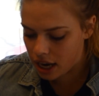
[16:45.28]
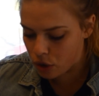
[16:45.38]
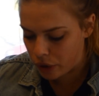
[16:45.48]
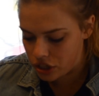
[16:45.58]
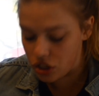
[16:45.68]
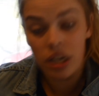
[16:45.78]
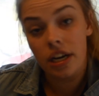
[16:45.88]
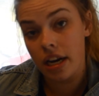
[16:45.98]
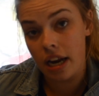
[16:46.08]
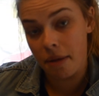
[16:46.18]
Question
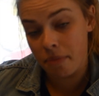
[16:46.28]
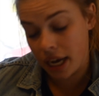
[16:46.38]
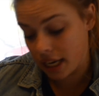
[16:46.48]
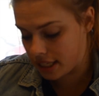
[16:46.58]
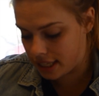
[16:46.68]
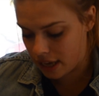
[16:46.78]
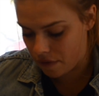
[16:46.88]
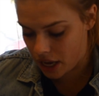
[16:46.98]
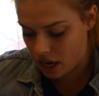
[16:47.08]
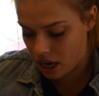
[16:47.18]
number
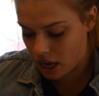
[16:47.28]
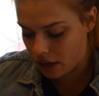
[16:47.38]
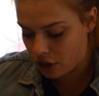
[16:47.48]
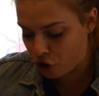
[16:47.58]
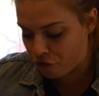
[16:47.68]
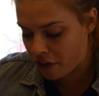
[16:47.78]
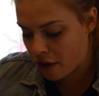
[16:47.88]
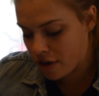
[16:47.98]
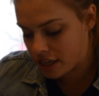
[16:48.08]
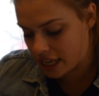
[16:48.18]
7. Your
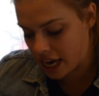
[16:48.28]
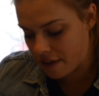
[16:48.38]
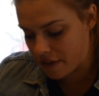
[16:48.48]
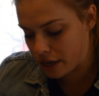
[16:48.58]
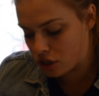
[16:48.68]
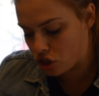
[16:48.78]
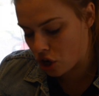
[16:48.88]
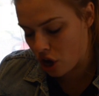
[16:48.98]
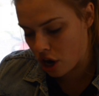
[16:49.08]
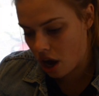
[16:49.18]
favorite TV
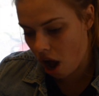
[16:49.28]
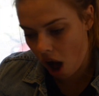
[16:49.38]
show?